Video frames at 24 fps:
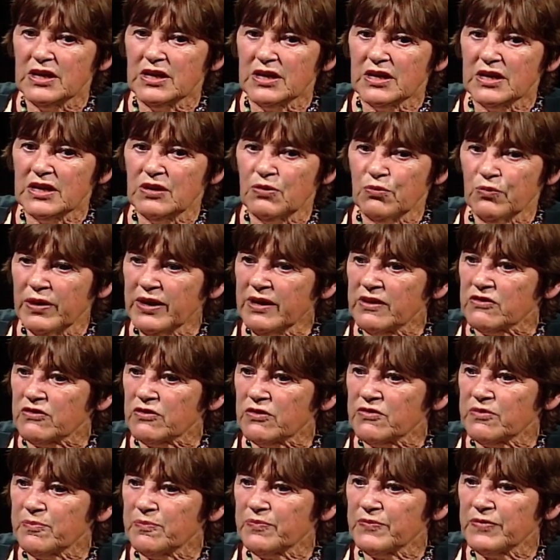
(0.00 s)
in
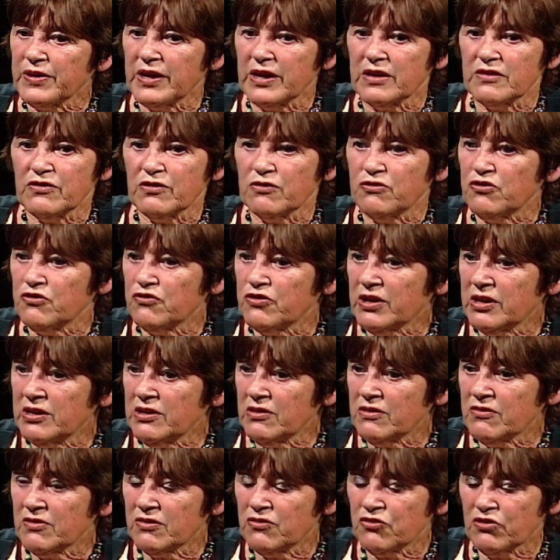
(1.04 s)
Wales. And so she's
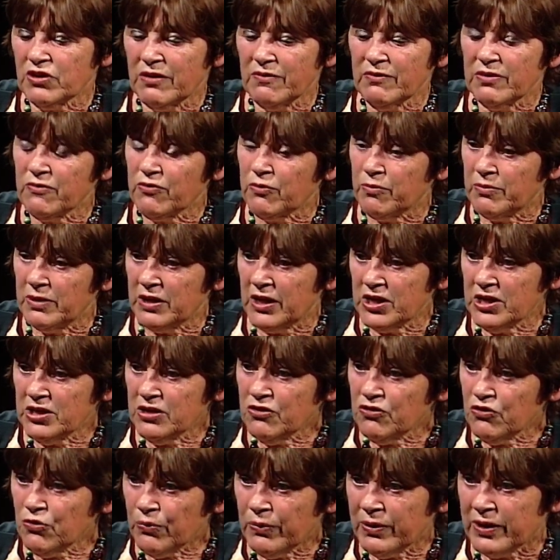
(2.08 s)
travelling from
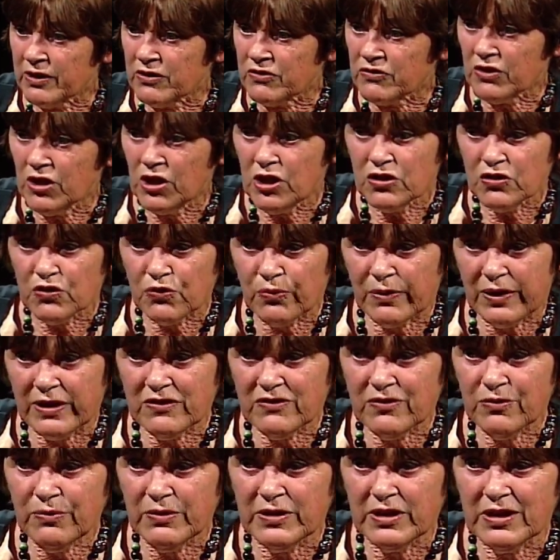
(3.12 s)
London to Wales
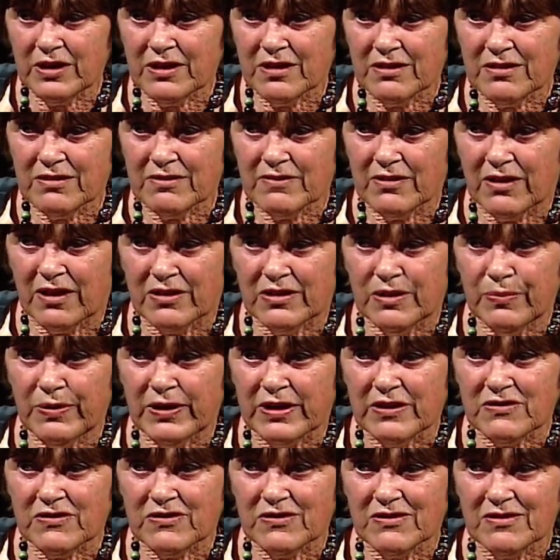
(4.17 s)
twice a week on the
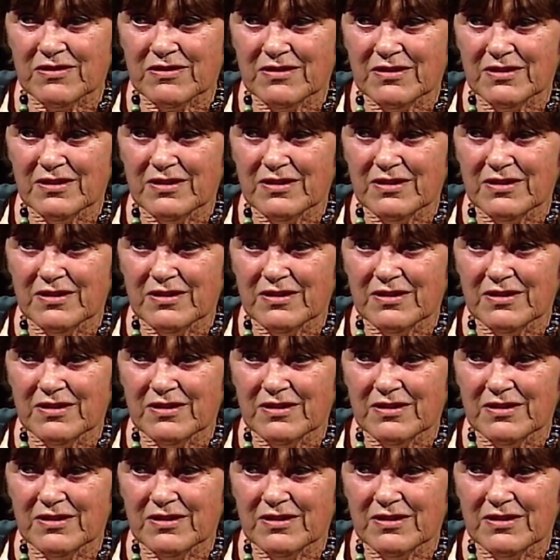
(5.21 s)
bus